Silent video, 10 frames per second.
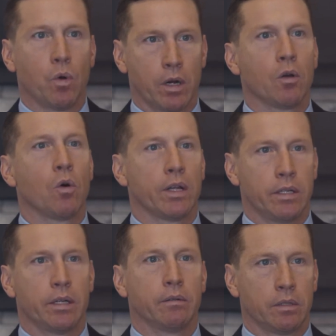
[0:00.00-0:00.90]
We're going
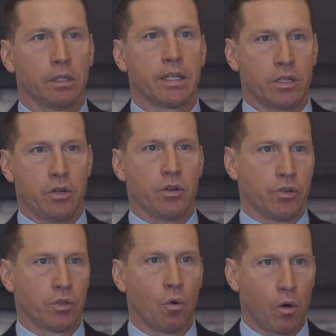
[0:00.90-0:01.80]
to listen to your
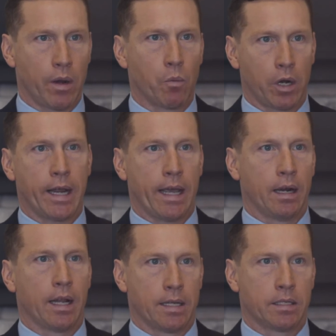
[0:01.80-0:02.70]
story, and we're going to
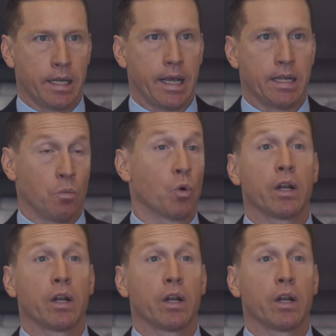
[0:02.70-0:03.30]
analyze the case, and we're